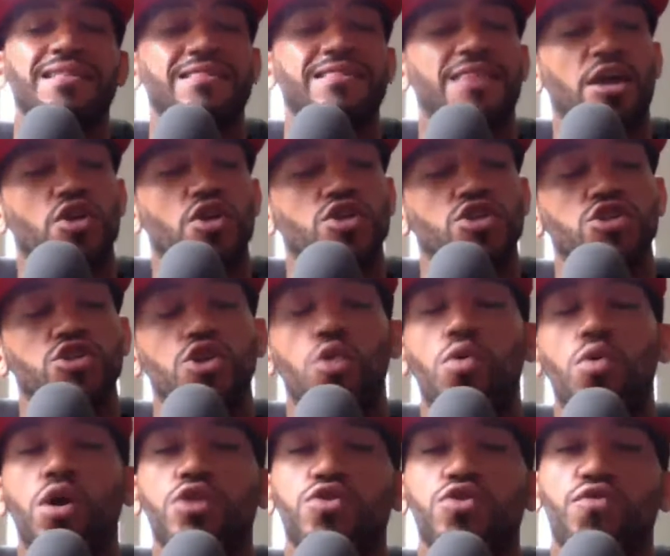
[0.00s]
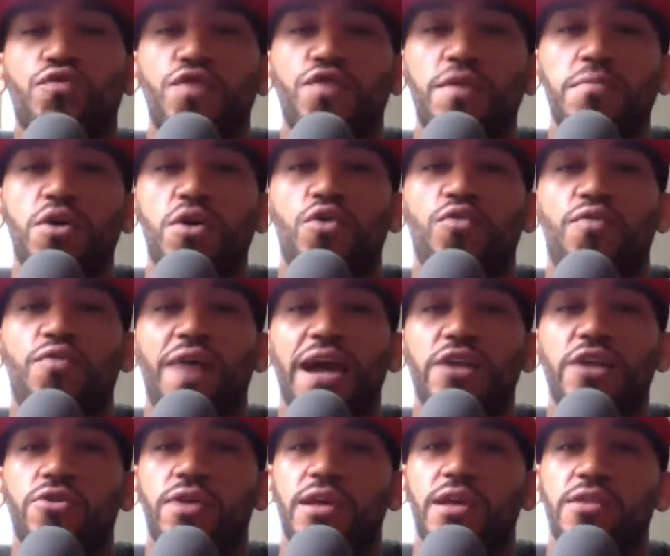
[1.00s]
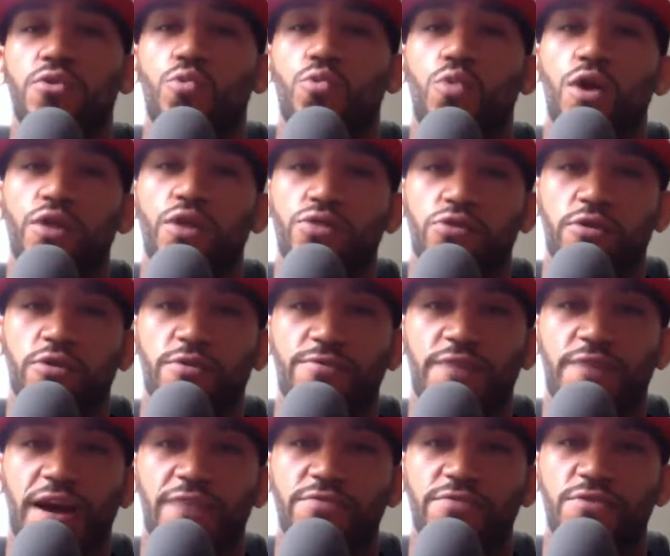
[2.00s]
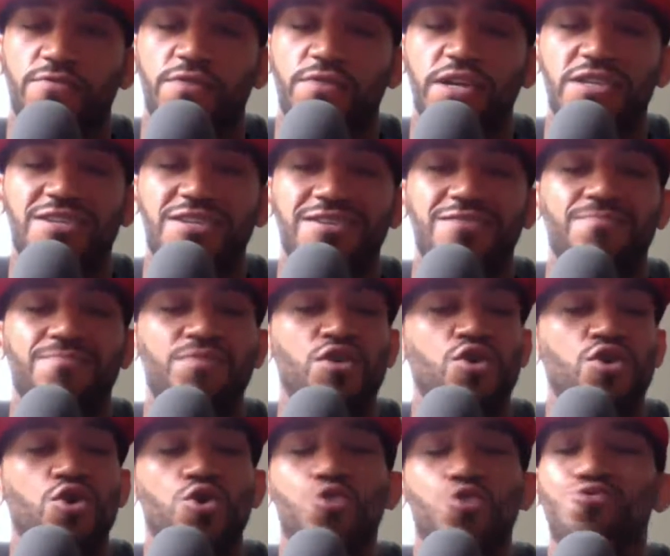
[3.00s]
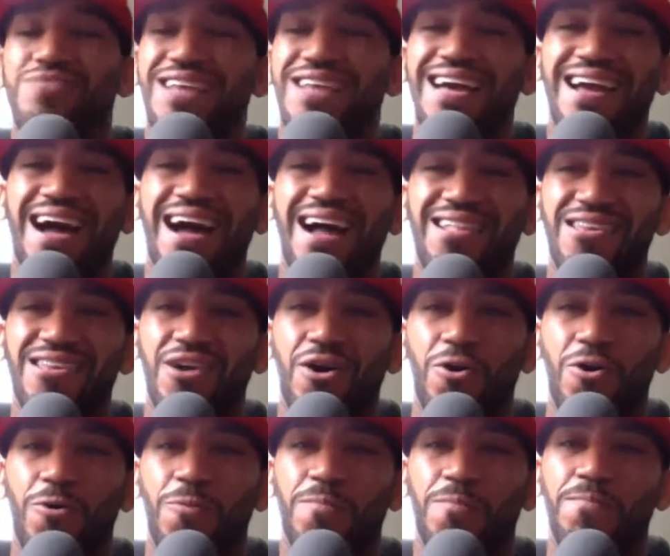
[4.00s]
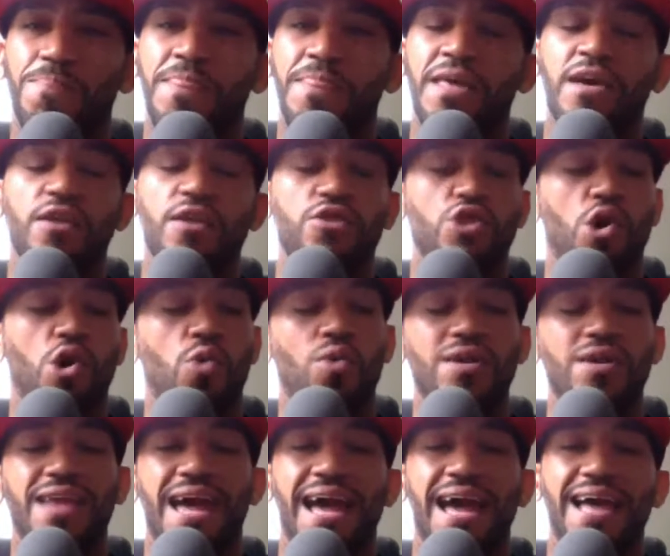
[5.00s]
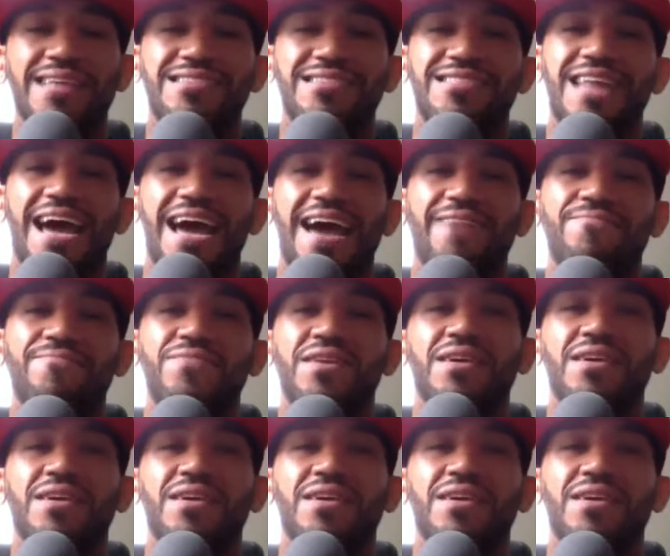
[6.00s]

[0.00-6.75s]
There's no other female fighter in the 135 division who's like Holly Holm. No one has that.